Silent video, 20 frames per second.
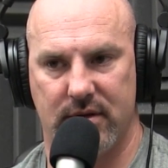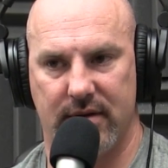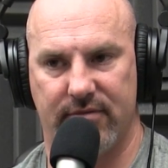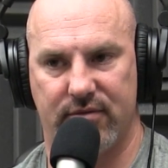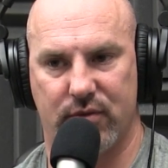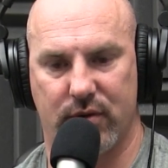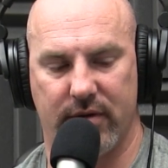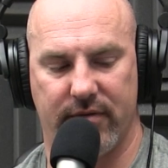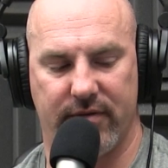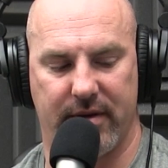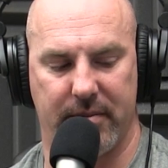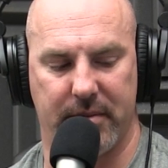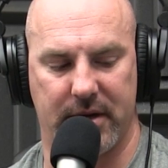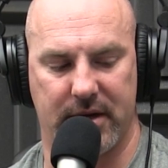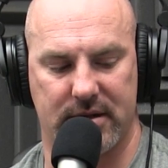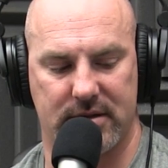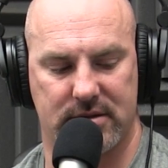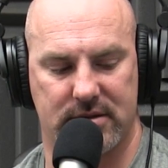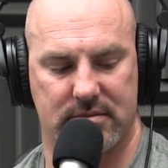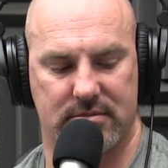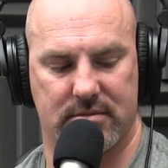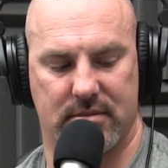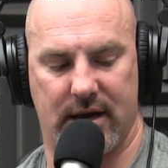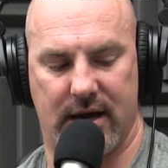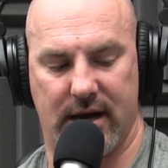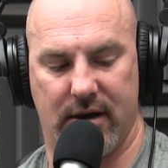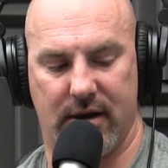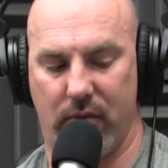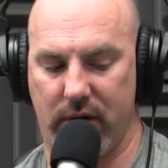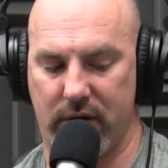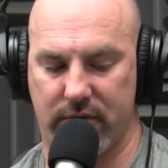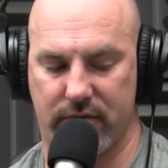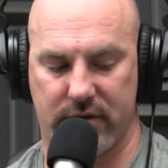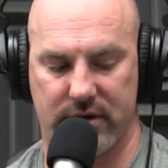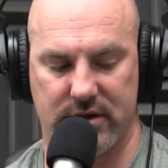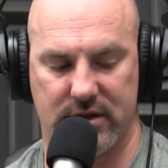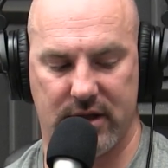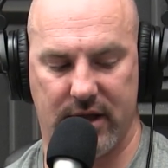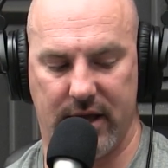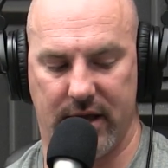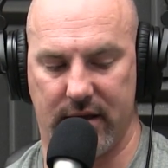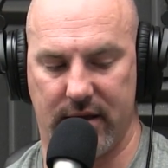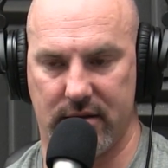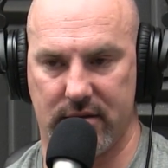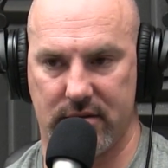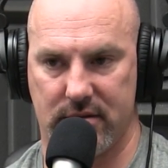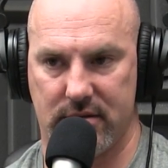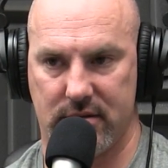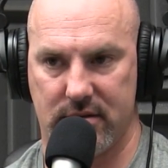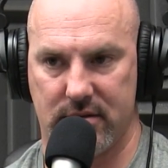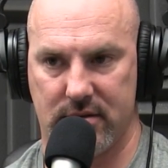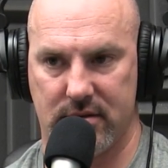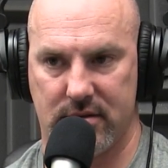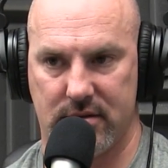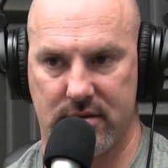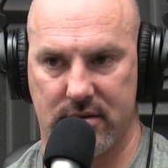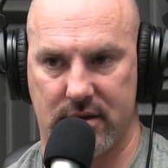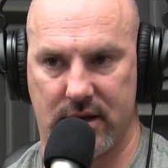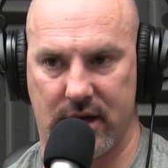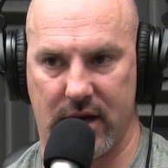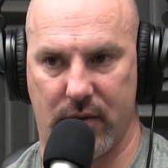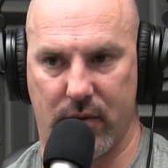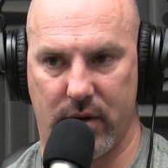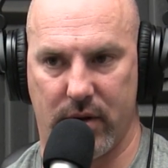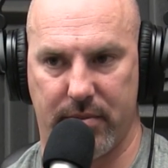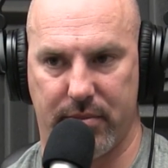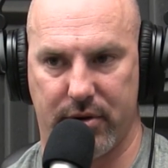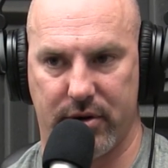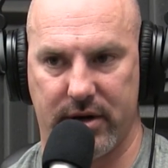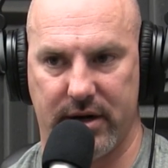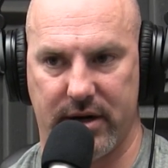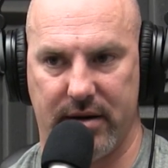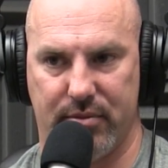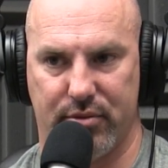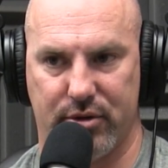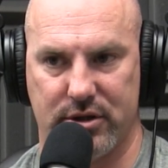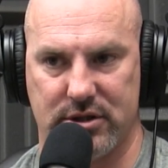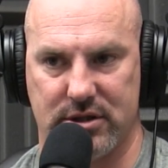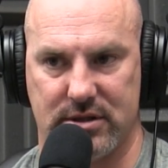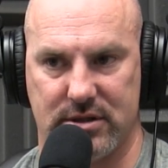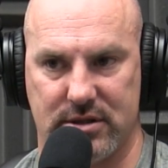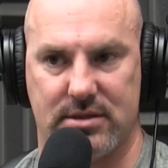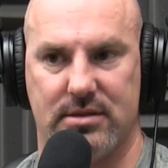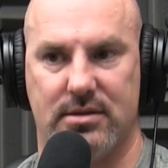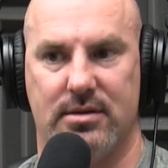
You have 25 minutes. I don't want to run you late. That's all right. I don't want to burn any bridges.